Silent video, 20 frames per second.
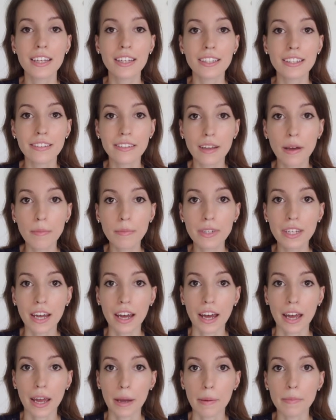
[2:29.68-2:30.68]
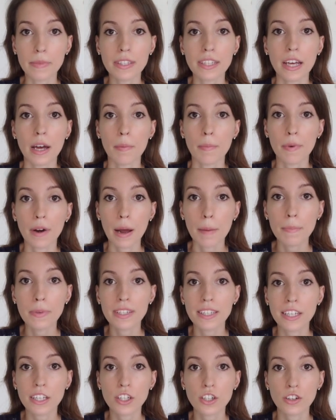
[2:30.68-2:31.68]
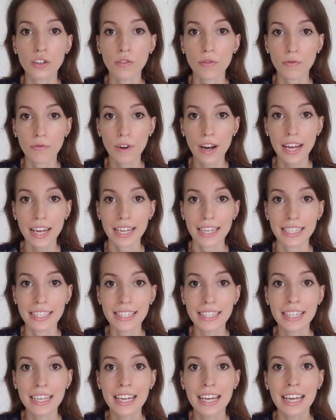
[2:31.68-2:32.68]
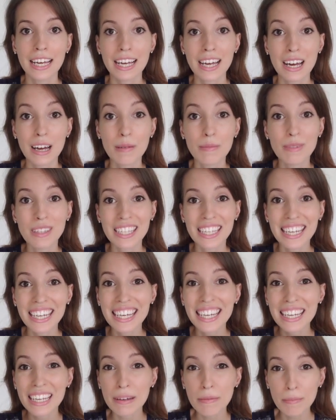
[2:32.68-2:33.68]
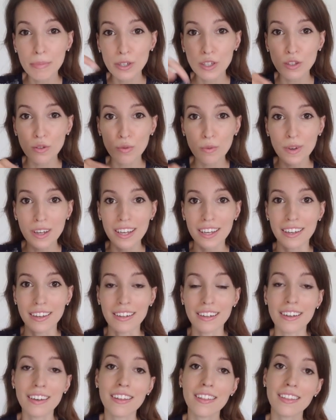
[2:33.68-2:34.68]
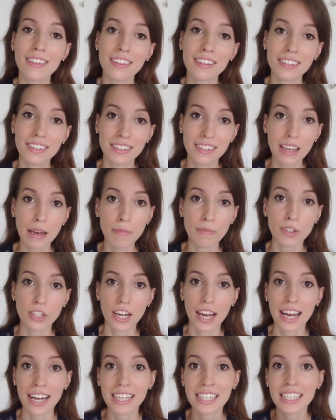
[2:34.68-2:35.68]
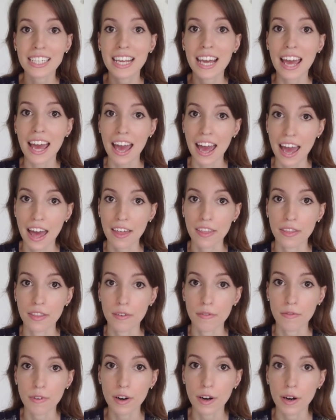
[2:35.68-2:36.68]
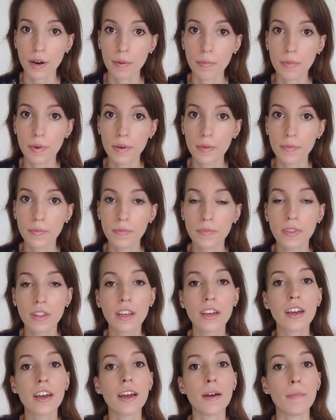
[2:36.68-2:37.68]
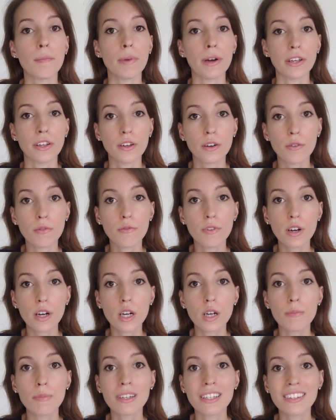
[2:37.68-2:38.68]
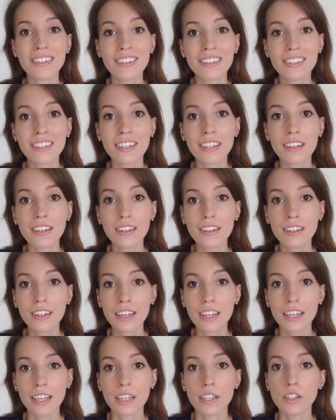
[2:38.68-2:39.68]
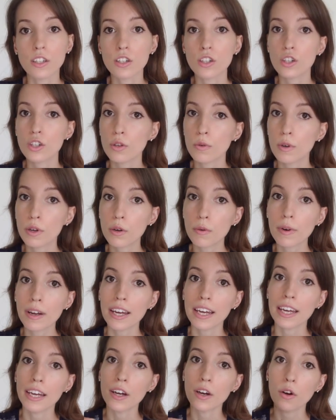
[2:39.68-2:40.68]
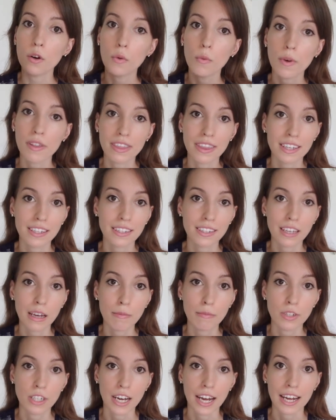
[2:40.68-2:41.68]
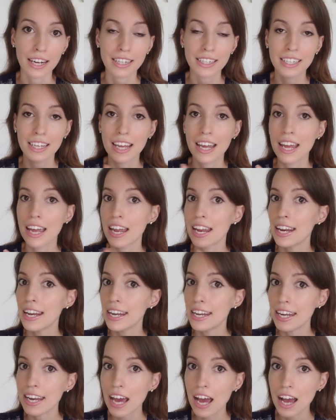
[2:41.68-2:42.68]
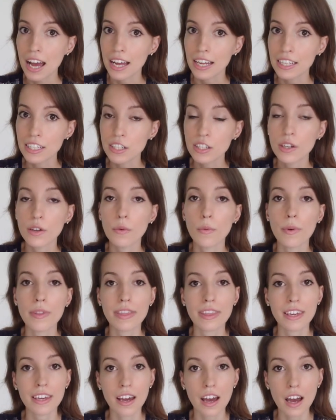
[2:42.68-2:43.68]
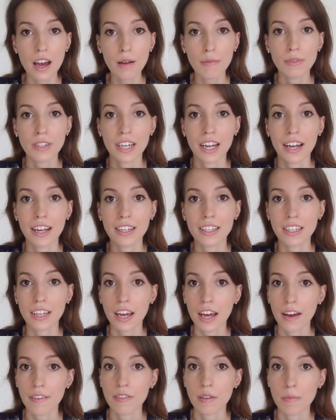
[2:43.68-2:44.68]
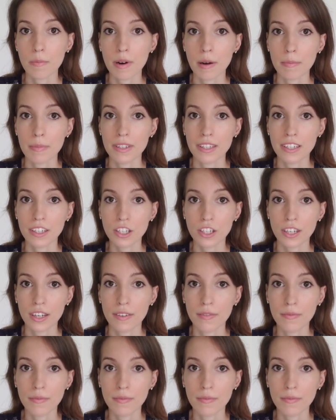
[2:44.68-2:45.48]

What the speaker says: Sometimes a prepositional phrase comes in between the subject and the verb, but your verb still needs to agree with the subject, not with the object of the preposition.